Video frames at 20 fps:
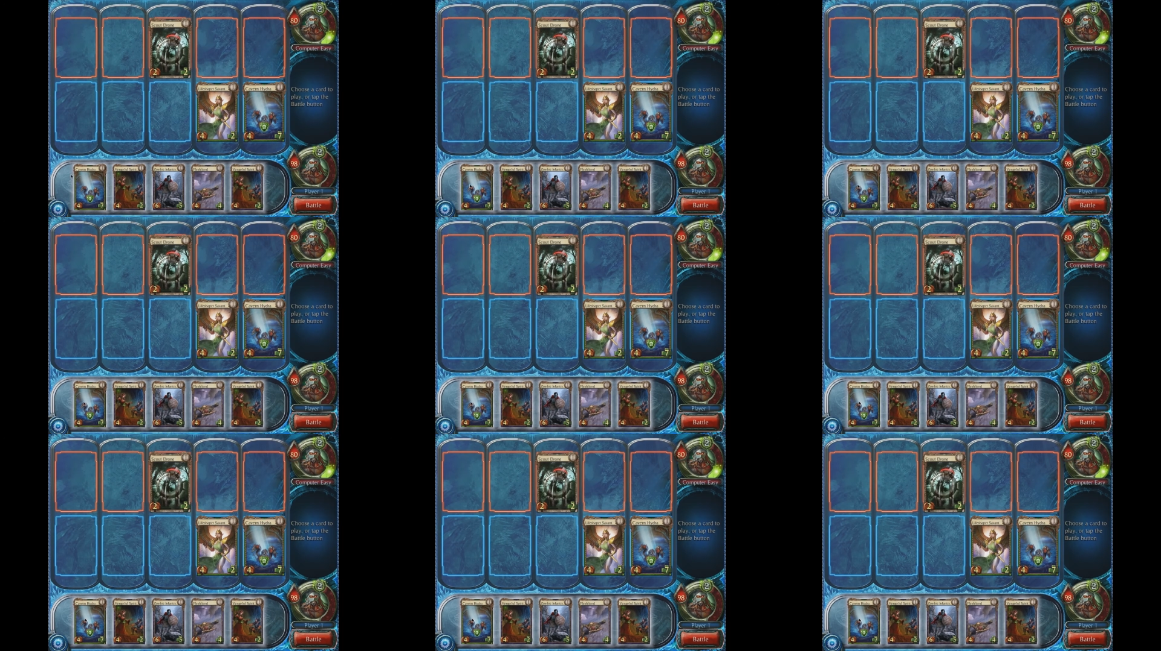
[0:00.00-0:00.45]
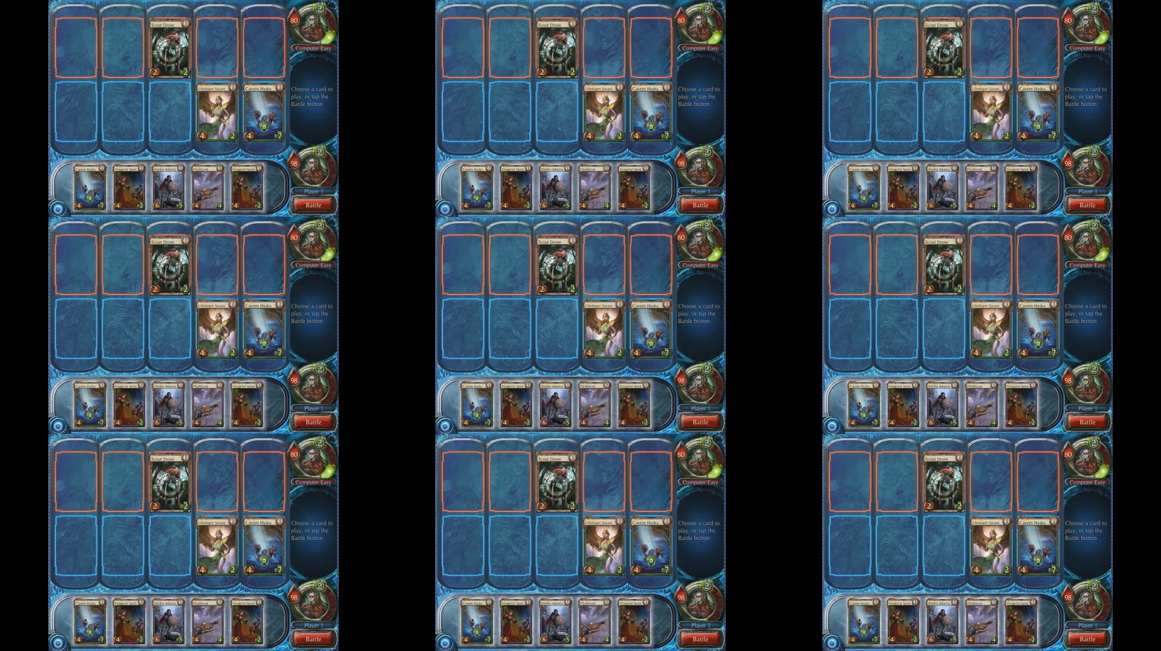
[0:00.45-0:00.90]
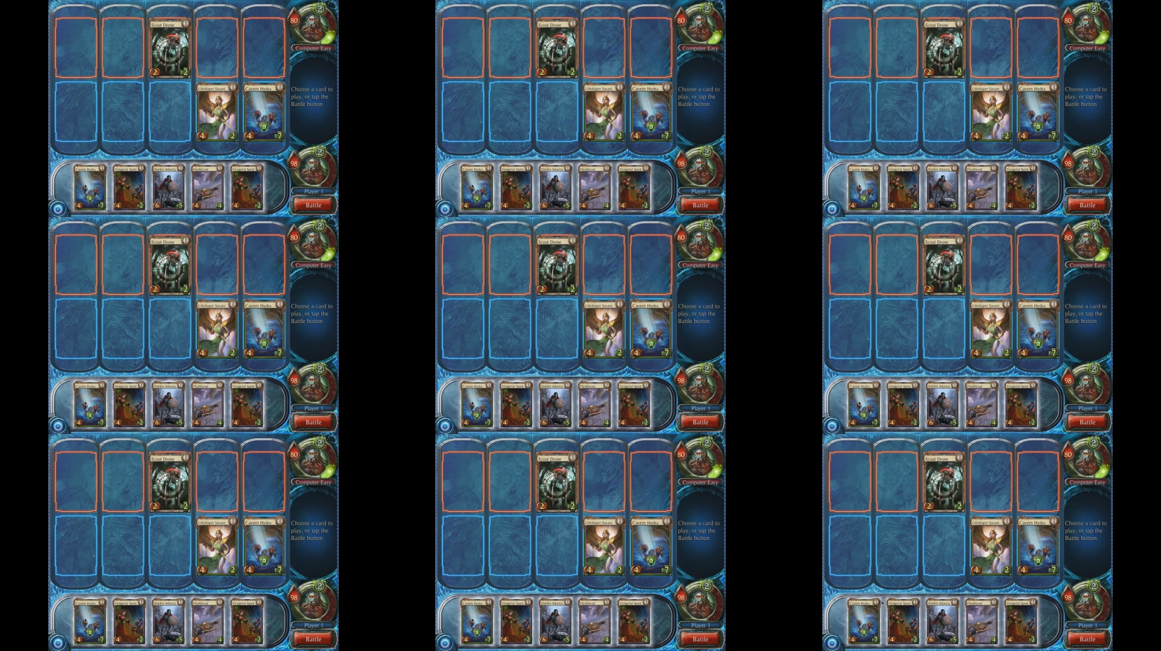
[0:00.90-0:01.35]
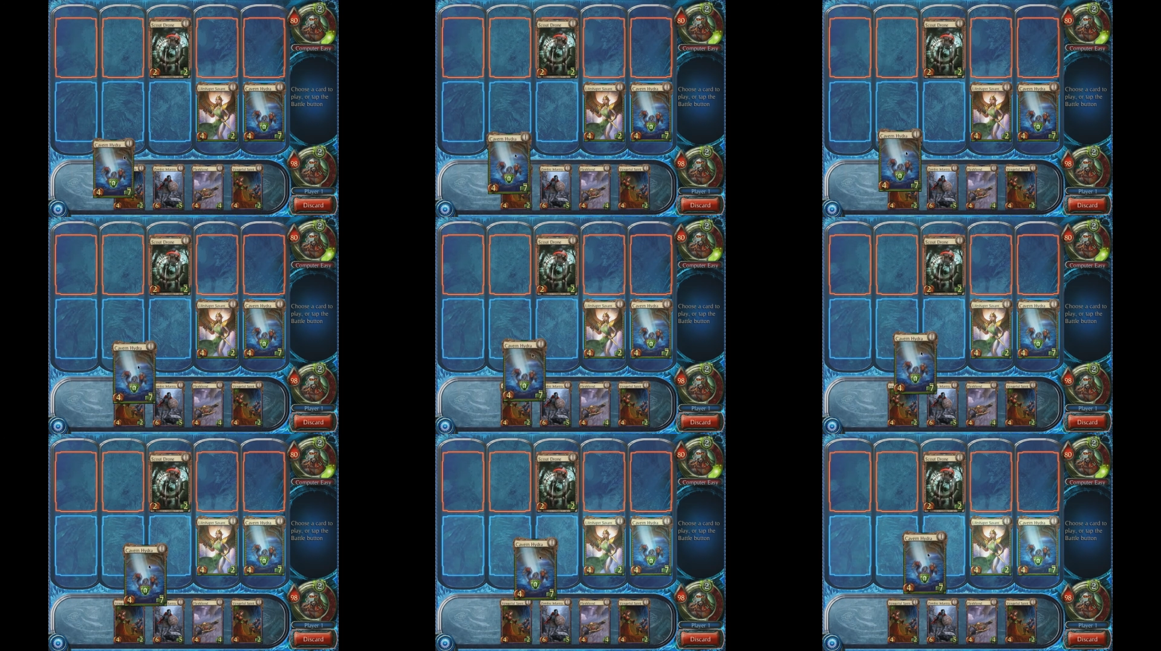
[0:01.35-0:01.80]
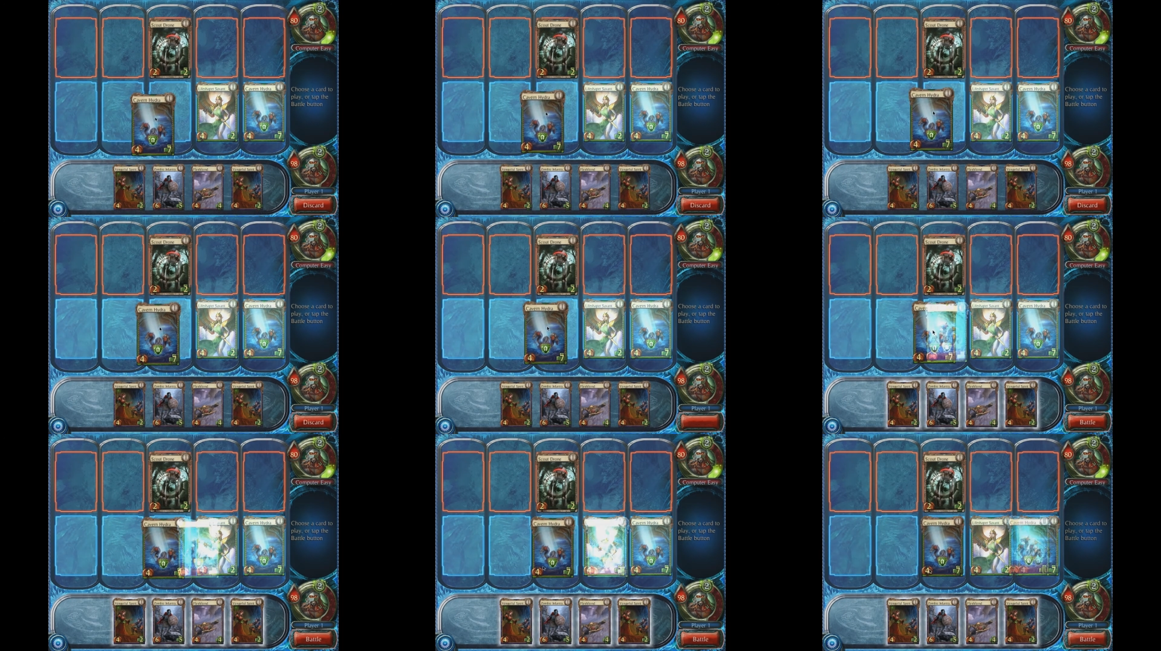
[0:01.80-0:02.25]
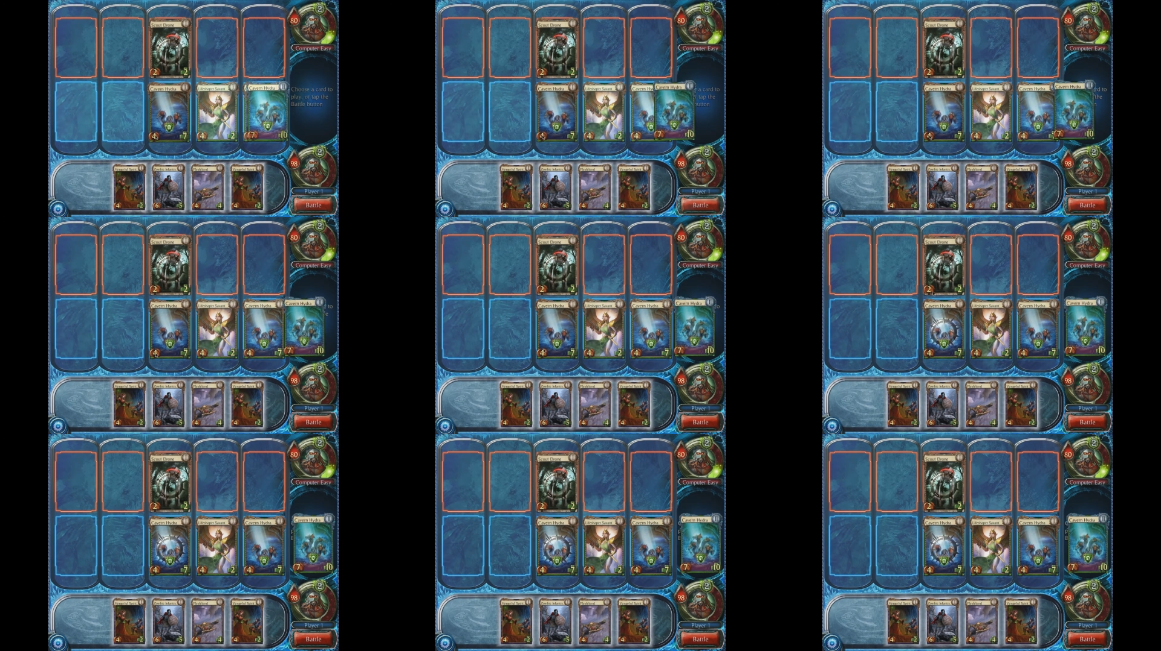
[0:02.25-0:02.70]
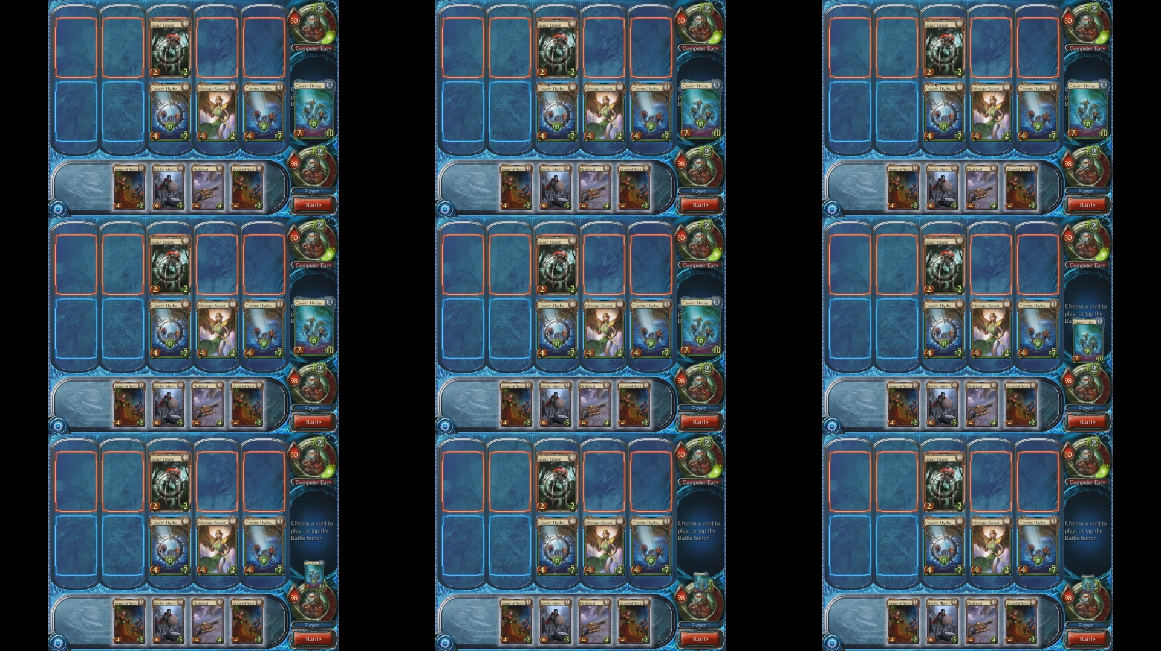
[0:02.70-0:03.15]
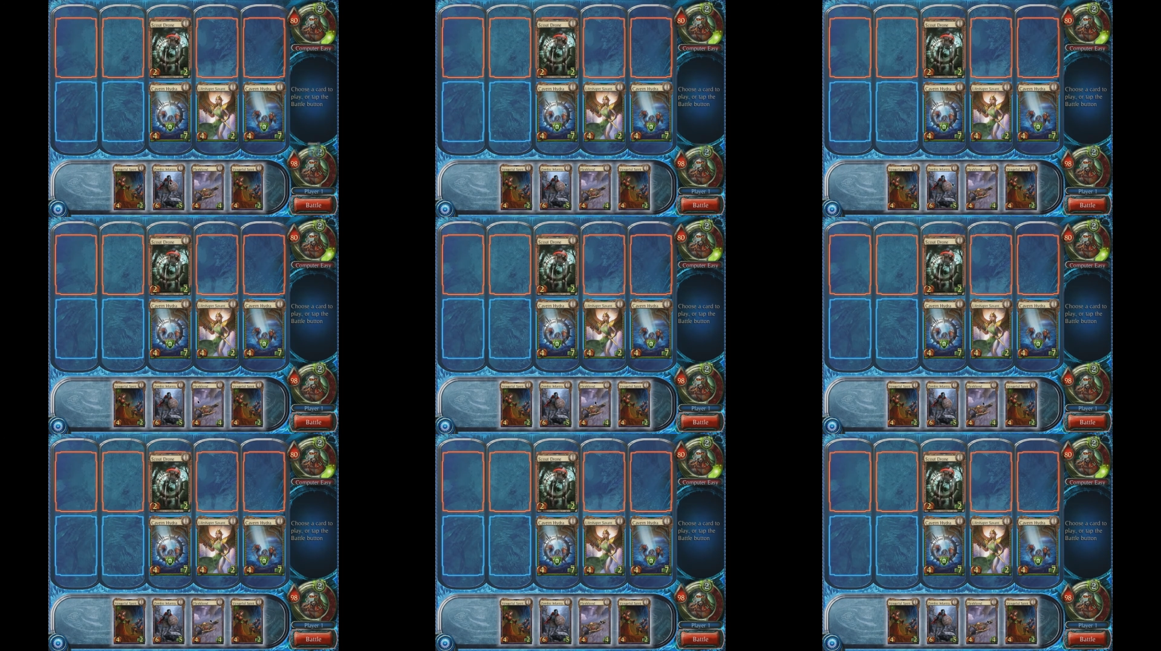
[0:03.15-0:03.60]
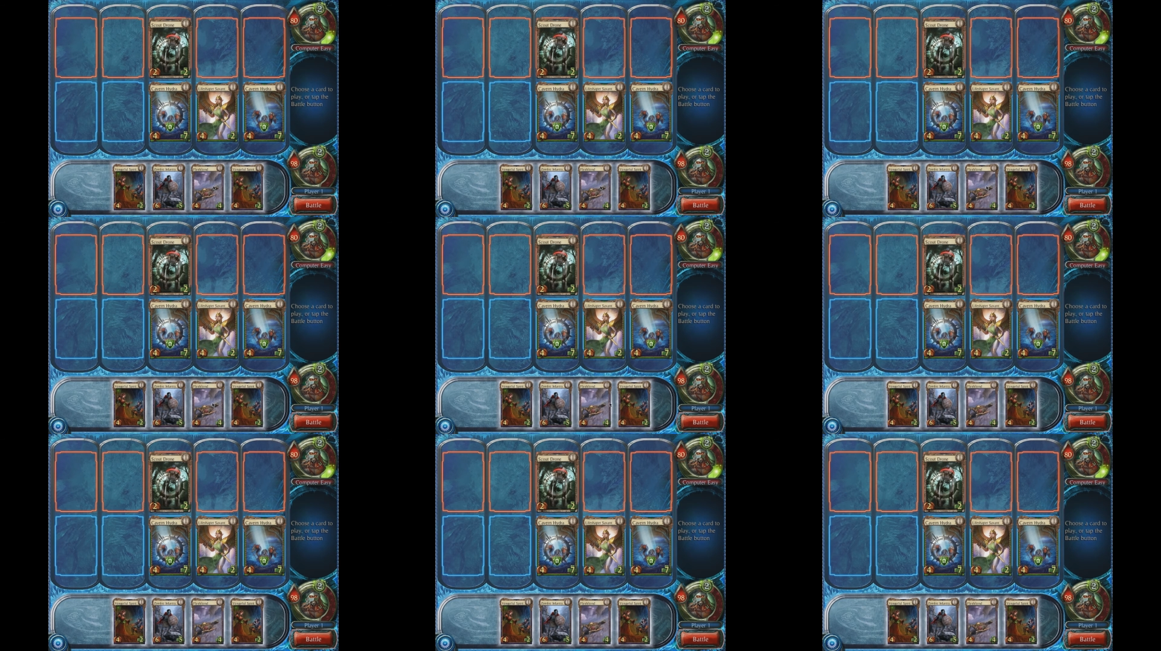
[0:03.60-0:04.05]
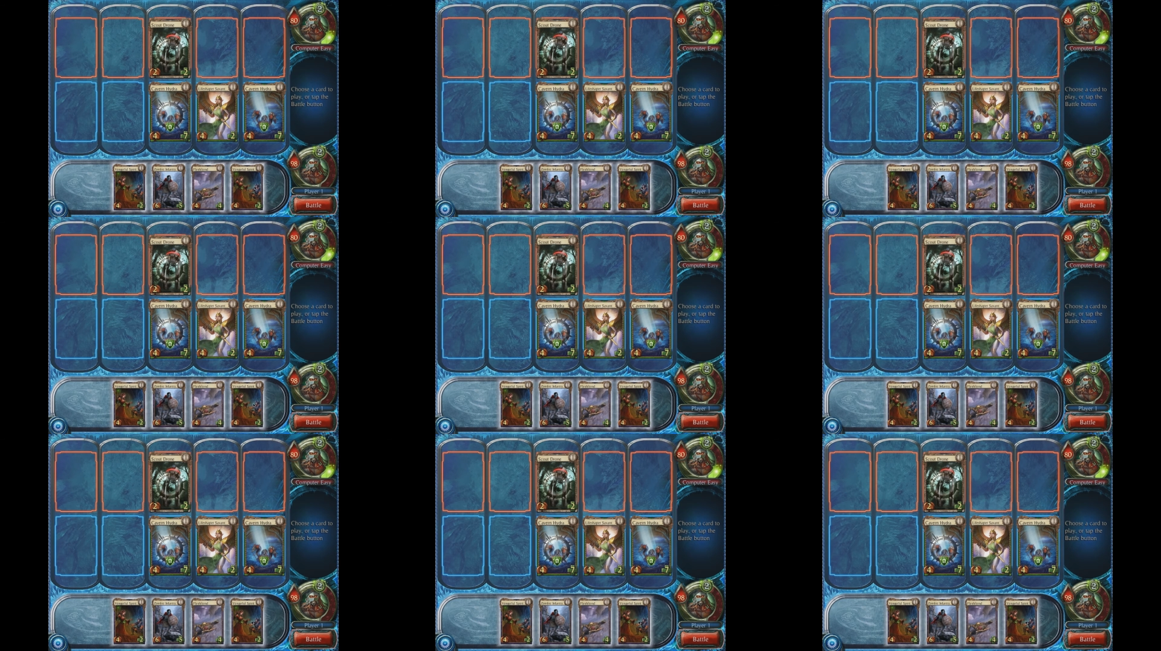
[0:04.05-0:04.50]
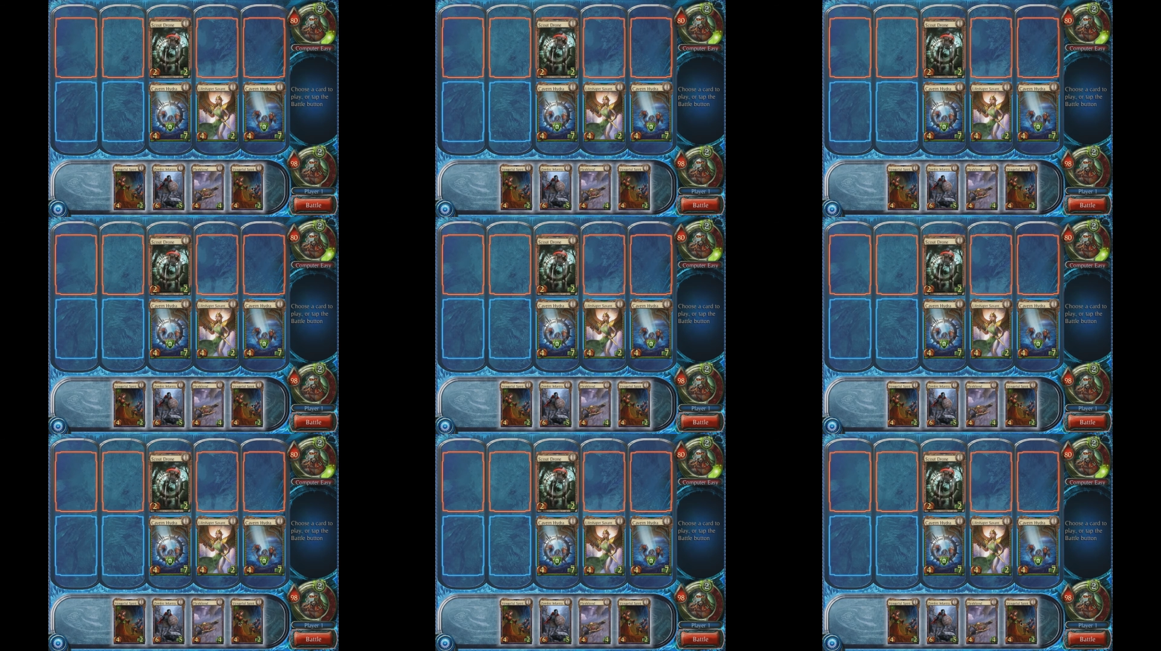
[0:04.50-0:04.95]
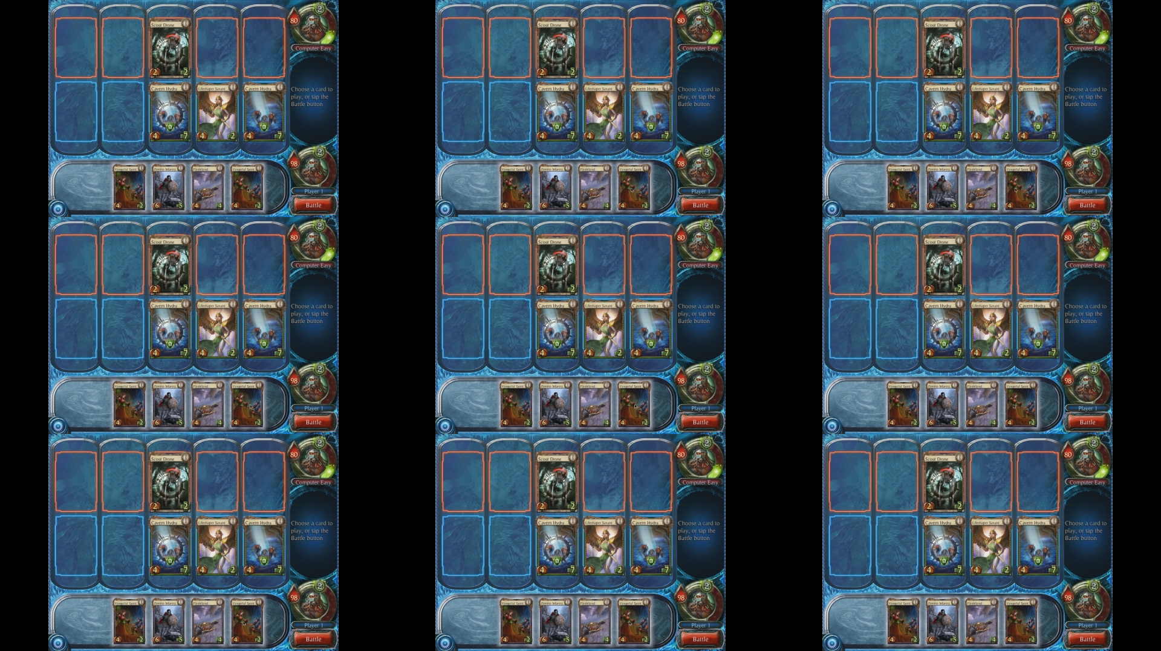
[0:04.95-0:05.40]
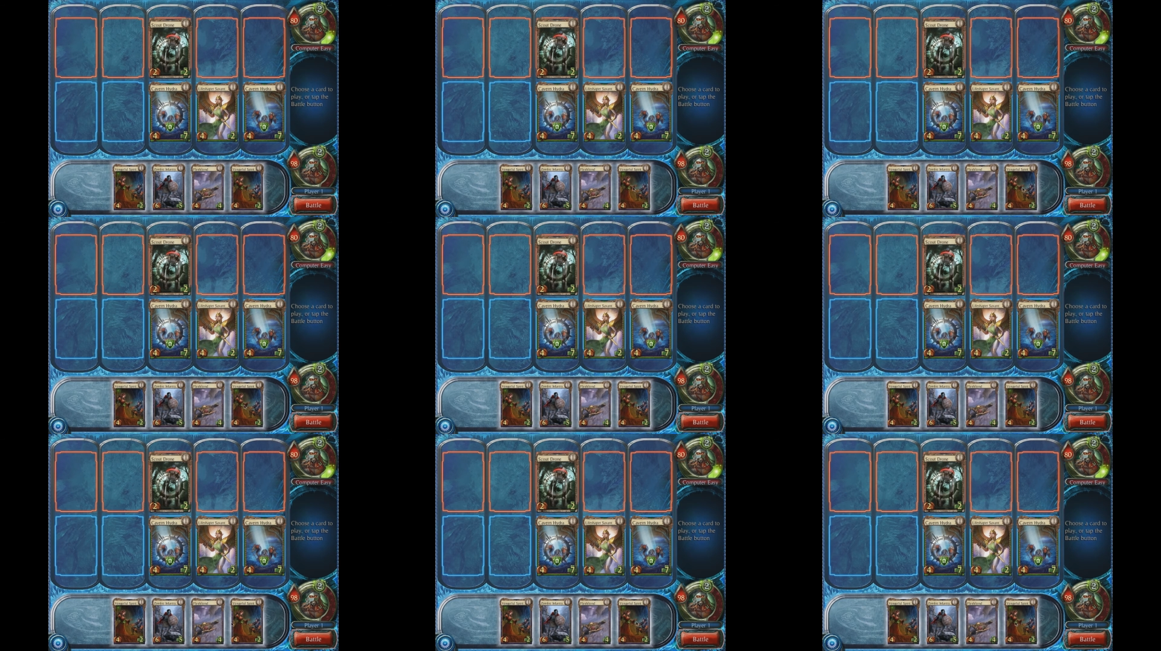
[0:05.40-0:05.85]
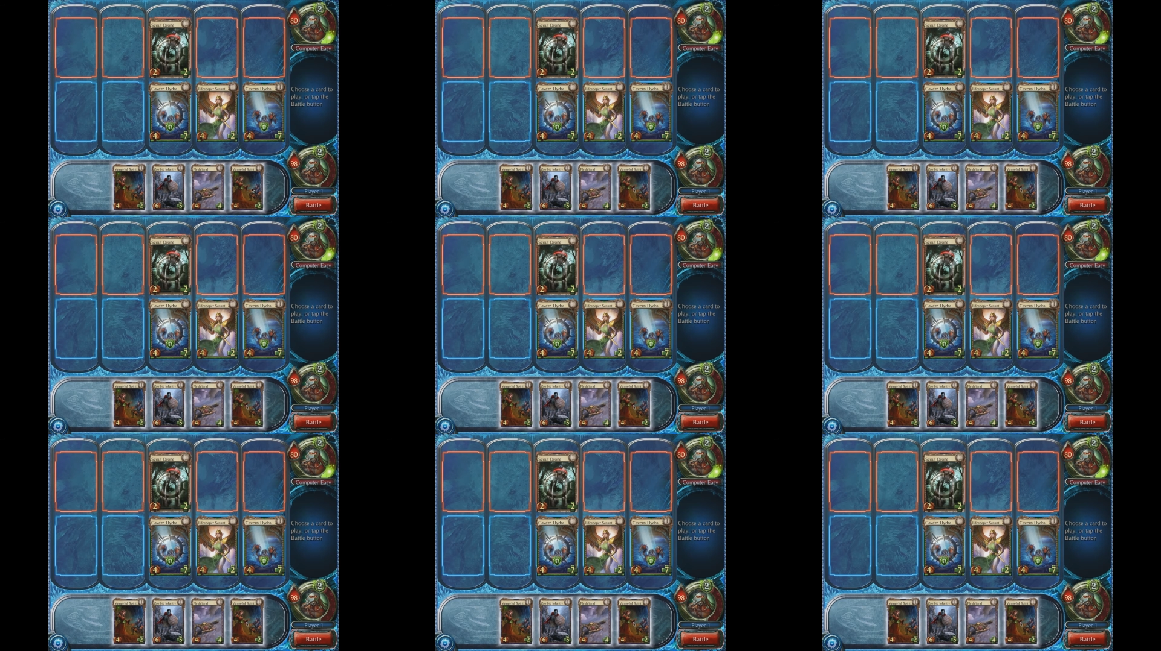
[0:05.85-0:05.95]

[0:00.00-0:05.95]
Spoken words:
No face is visible, so there are no lips to read.